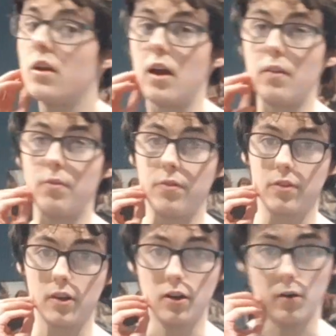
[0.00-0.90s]
And,
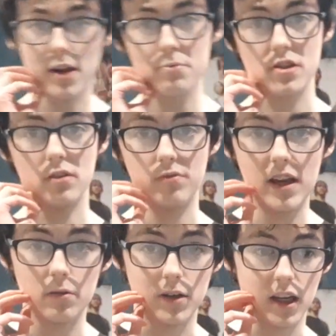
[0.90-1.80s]
you know, that was an
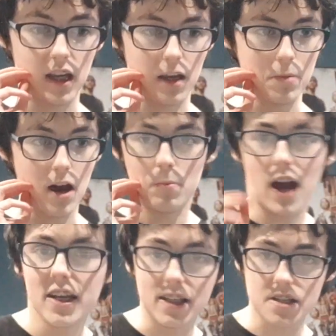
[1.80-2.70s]
event when it came out, but
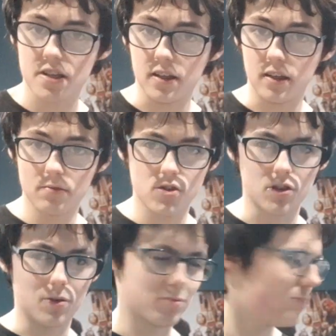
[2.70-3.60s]
I didn't see it,
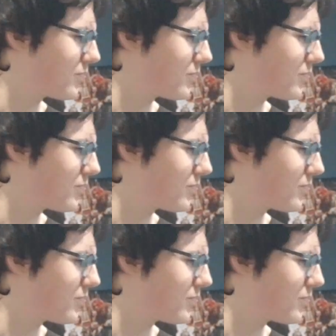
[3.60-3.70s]
so